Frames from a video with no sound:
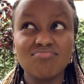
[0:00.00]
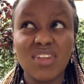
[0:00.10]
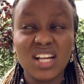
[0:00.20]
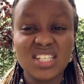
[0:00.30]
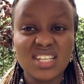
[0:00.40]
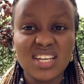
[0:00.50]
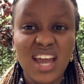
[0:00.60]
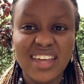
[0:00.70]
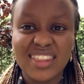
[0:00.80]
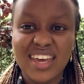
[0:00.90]
thirty,
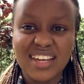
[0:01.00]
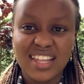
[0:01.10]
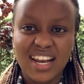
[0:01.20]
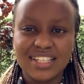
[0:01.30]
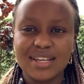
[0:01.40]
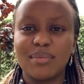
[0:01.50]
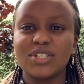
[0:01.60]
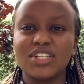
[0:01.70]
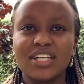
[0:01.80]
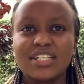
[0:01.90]
I think. The last time I
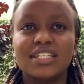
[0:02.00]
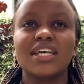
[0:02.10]
checked,